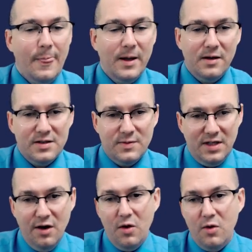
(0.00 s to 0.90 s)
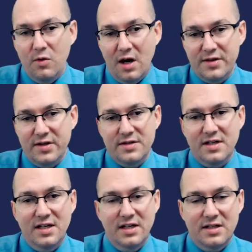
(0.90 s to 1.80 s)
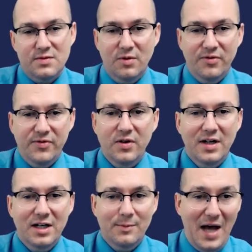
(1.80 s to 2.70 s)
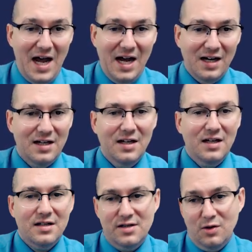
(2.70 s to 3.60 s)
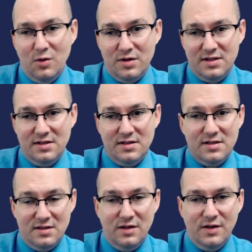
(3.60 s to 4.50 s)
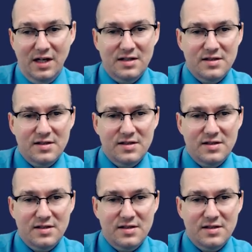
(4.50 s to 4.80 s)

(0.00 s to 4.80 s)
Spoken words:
because we know others is referring back to courses, okay?